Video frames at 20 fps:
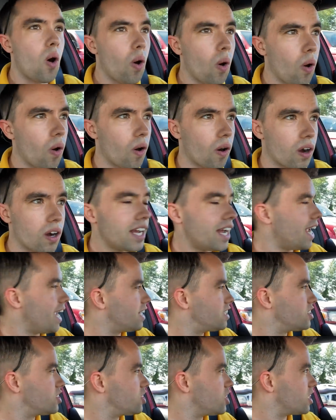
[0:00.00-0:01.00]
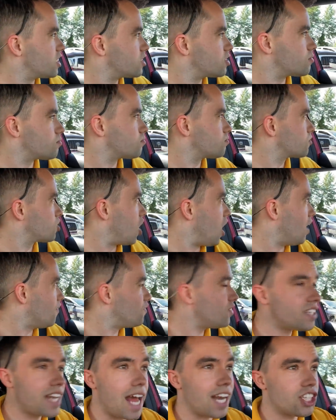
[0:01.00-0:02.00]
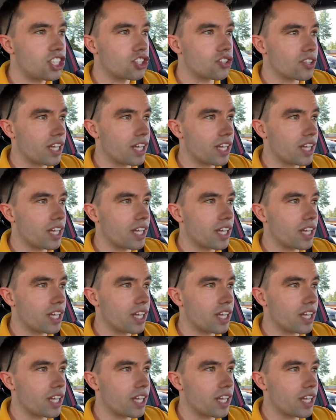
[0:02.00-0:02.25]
or it's just confidential.